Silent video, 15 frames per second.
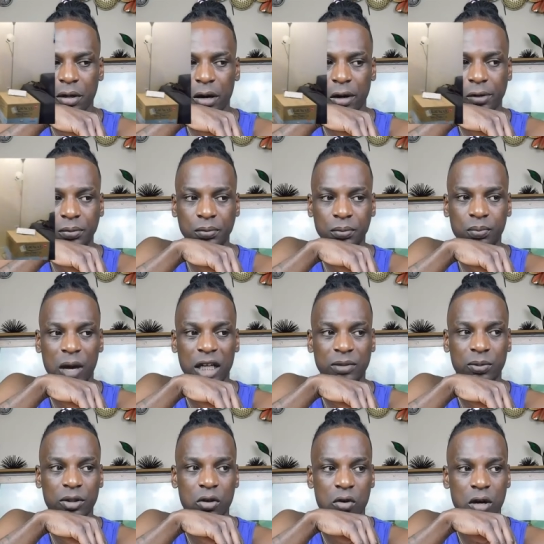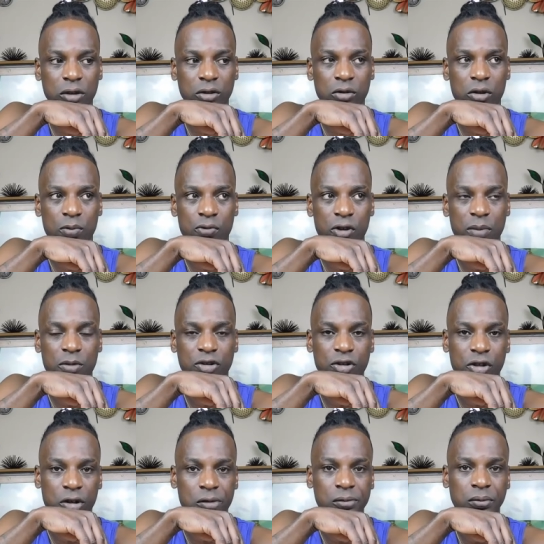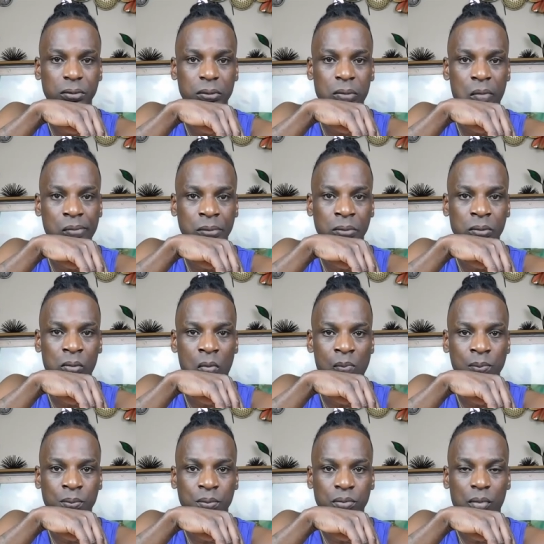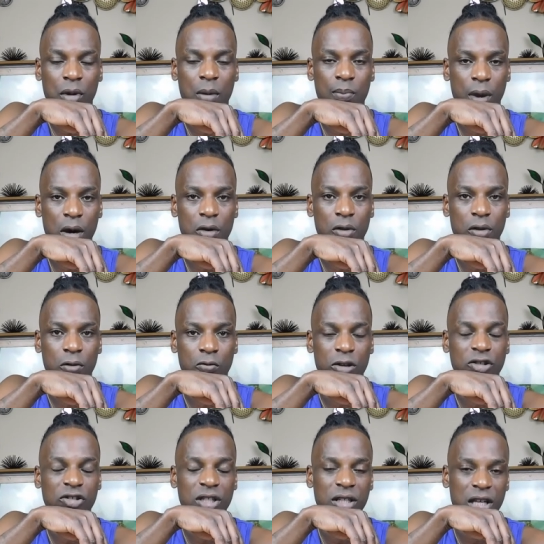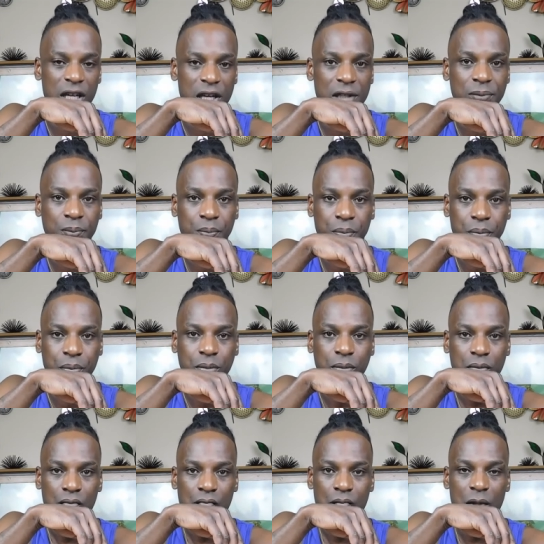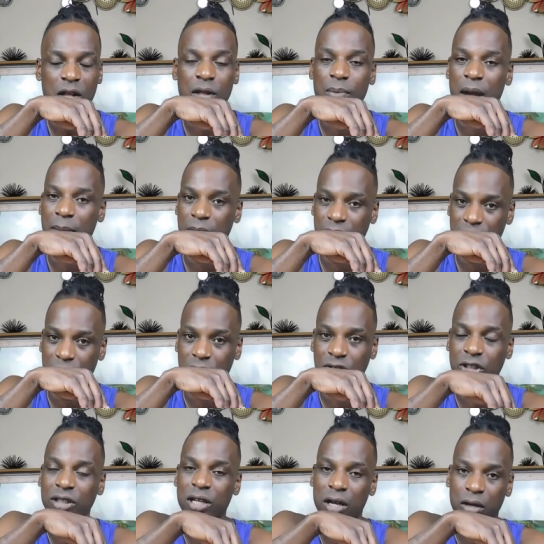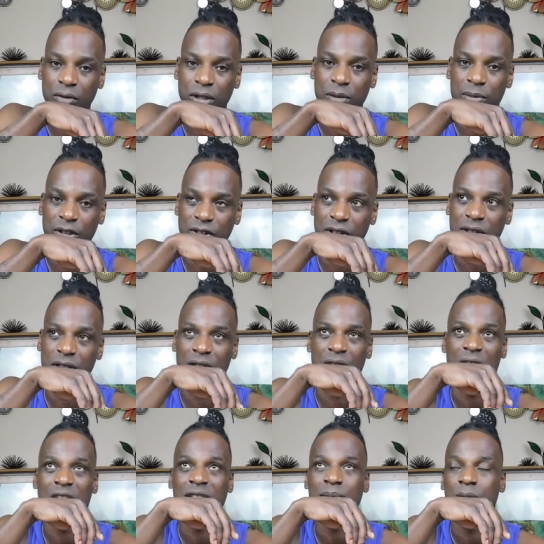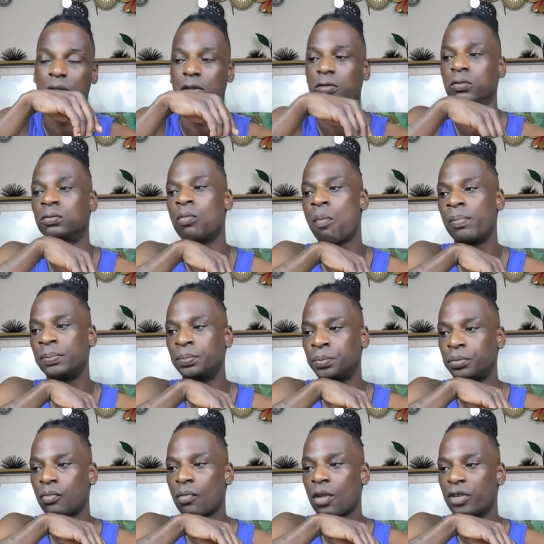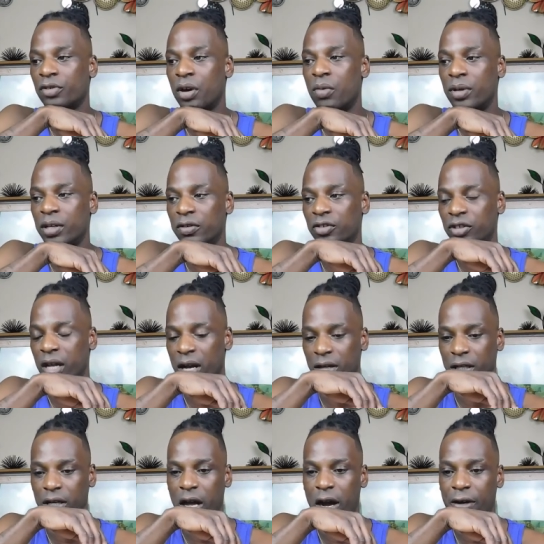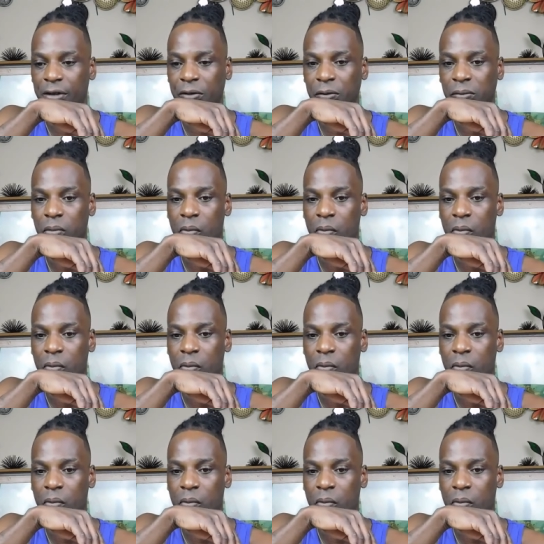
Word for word: you know, possibly going to a premature birth, which she did. The baby's here. She's healthy, but she's still in the hospital. So I want to give a shout out to y'all